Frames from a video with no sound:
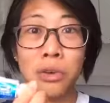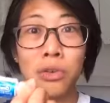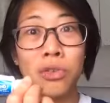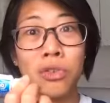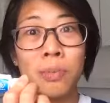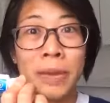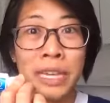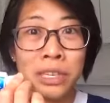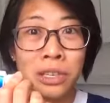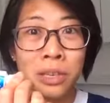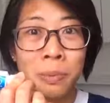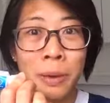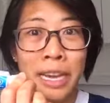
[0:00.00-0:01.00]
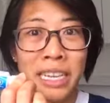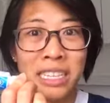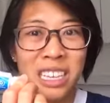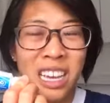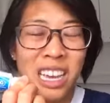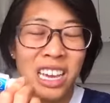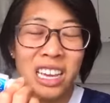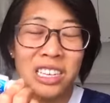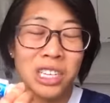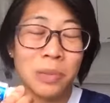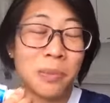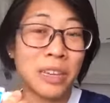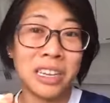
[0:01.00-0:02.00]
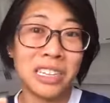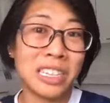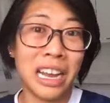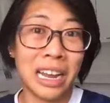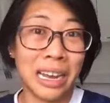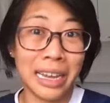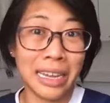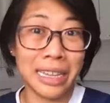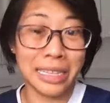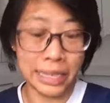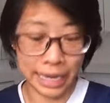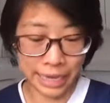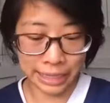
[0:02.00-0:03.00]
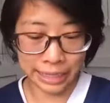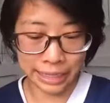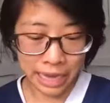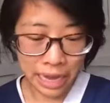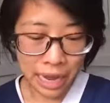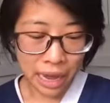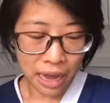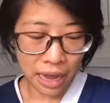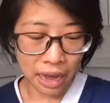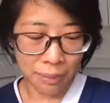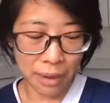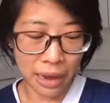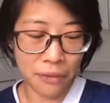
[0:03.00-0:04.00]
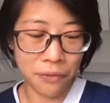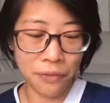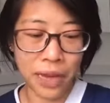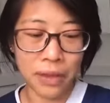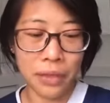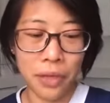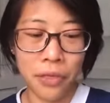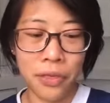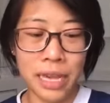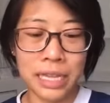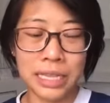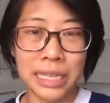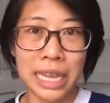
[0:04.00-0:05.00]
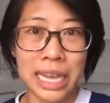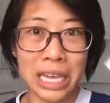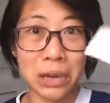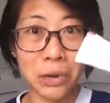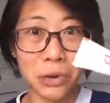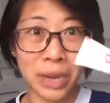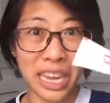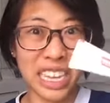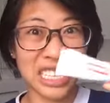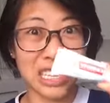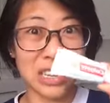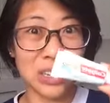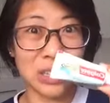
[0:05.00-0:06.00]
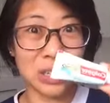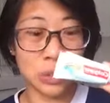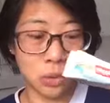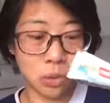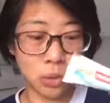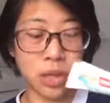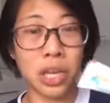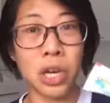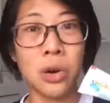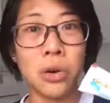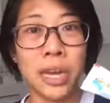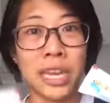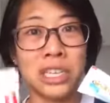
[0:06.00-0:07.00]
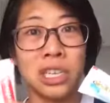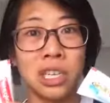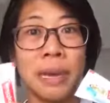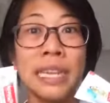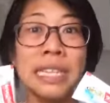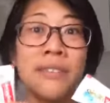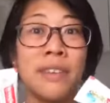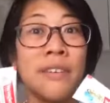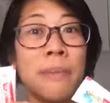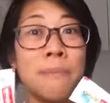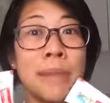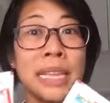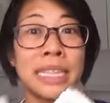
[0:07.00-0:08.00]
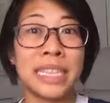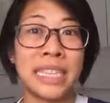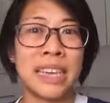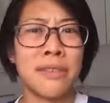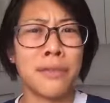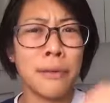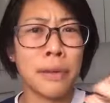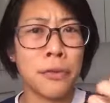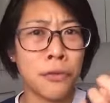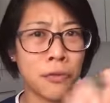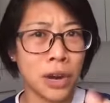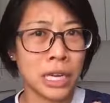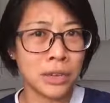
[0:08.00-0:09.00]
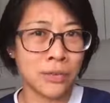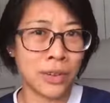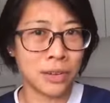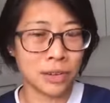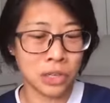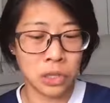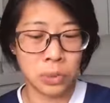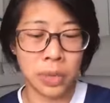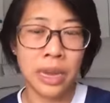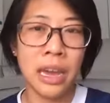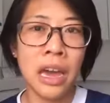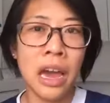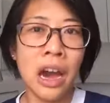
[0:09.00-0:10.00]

Oral-B toothpaste, just because I like the taste. I've found that things like Colgate Total or the Colgate toothpaste are very minty, they're very fresh feel to it.